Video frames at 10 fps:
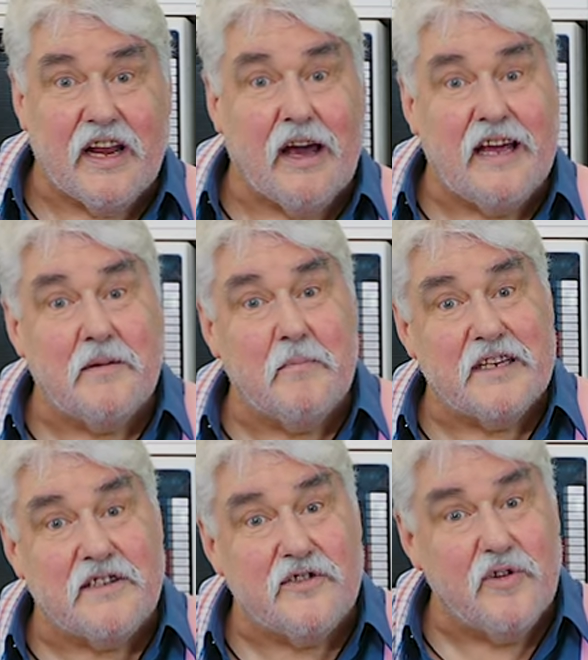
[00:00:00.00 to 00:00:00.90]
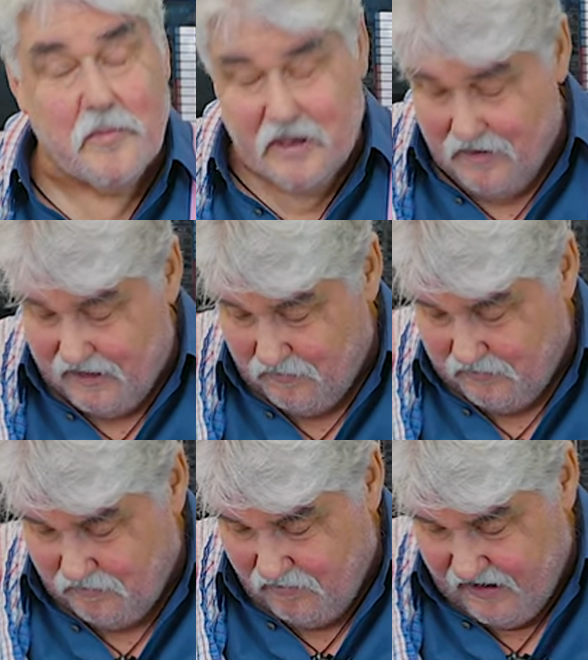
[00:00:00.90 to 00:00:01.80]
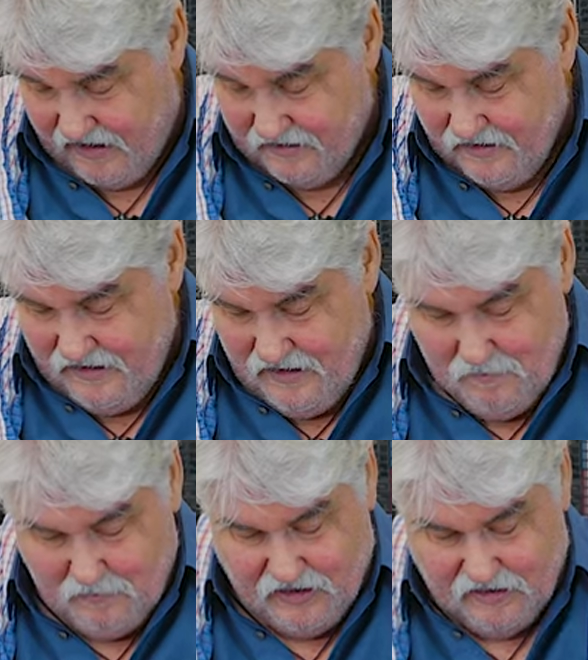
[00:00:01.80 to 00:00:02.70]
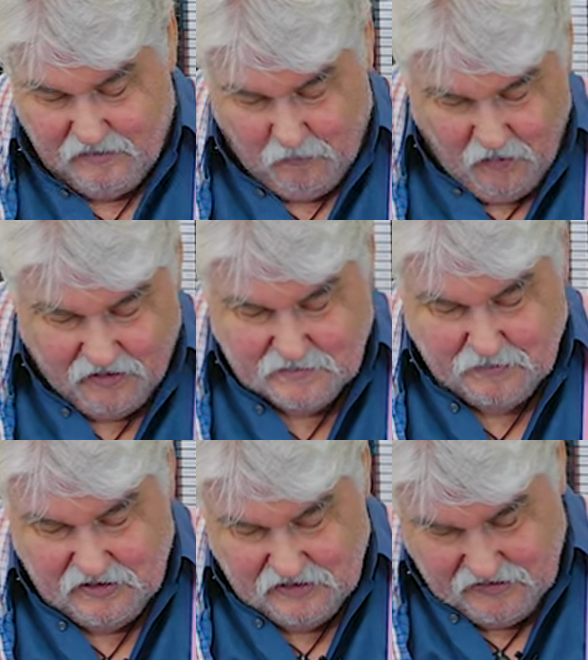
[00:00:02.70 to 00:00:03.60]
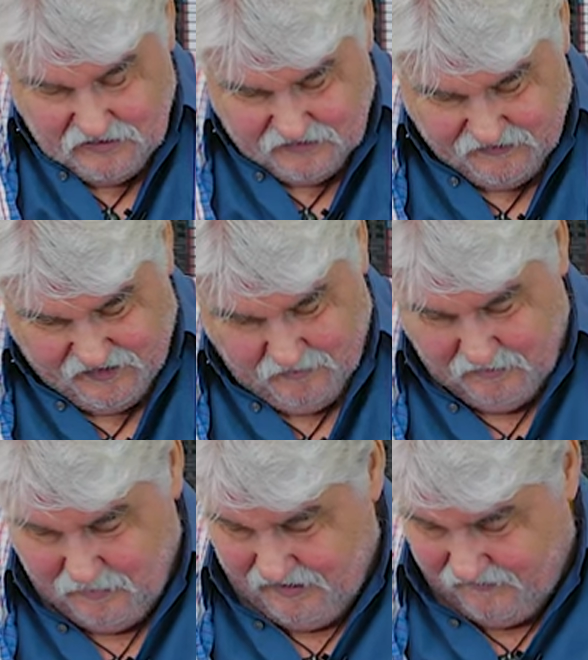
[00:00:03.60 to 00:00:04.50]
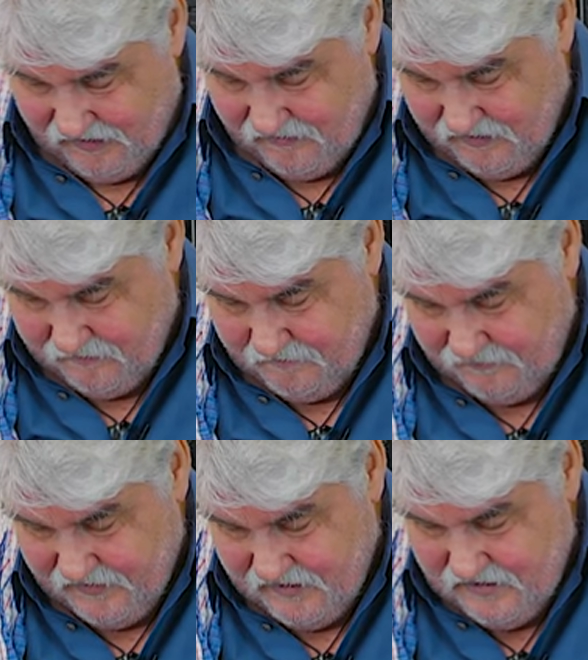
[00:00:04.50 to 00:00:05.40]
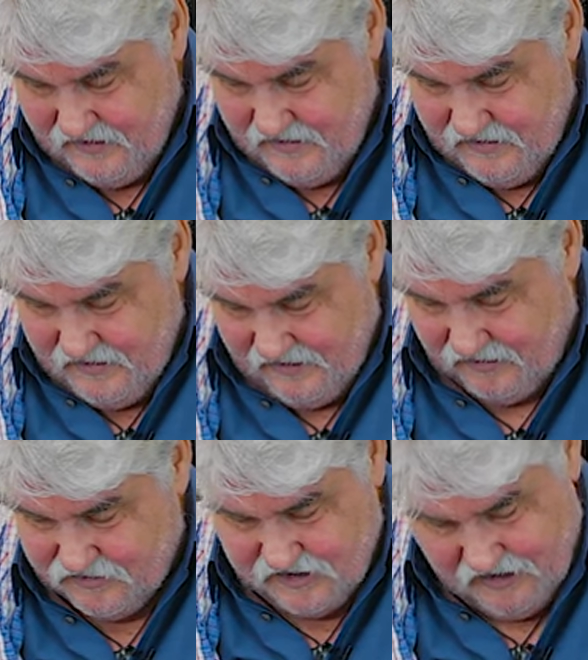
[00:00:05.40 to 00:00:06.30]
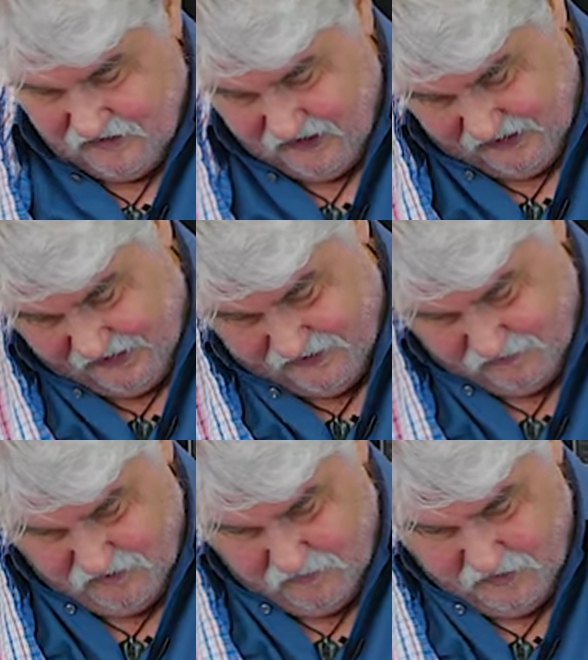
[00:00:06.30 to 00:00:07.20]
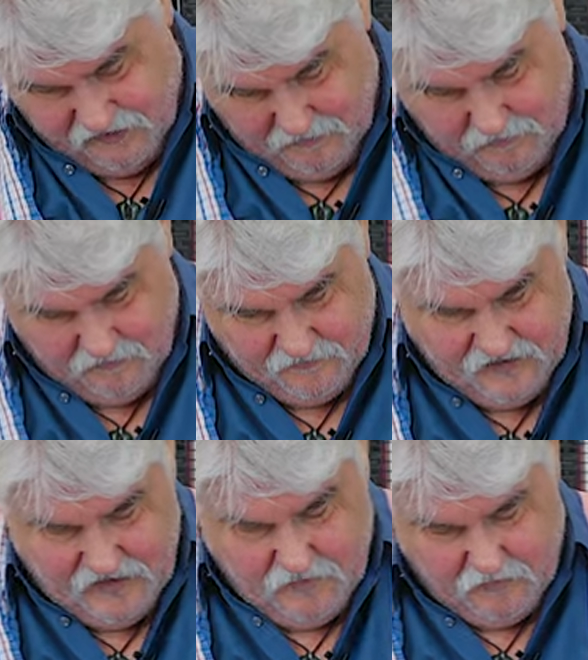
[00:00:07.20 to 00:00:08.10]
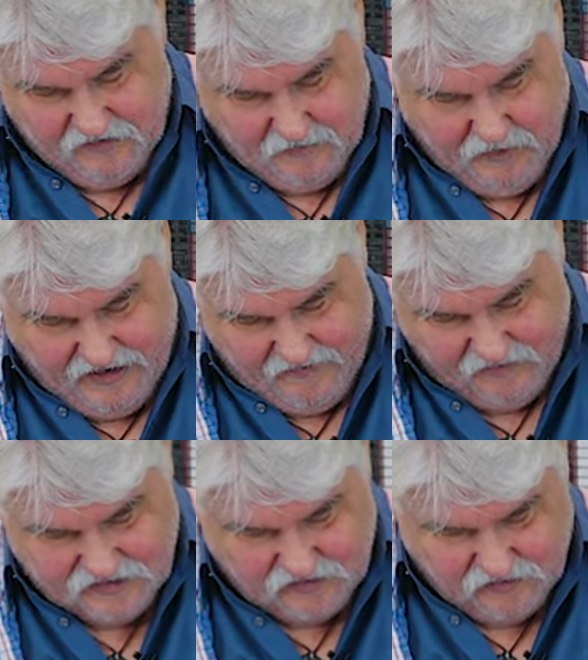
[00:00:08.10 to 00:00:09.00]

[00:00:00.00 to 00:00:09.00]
Now Eton mess is normally made with meringue, but it works beautifully with pavlova and I'll show you that later on when the, when the pav is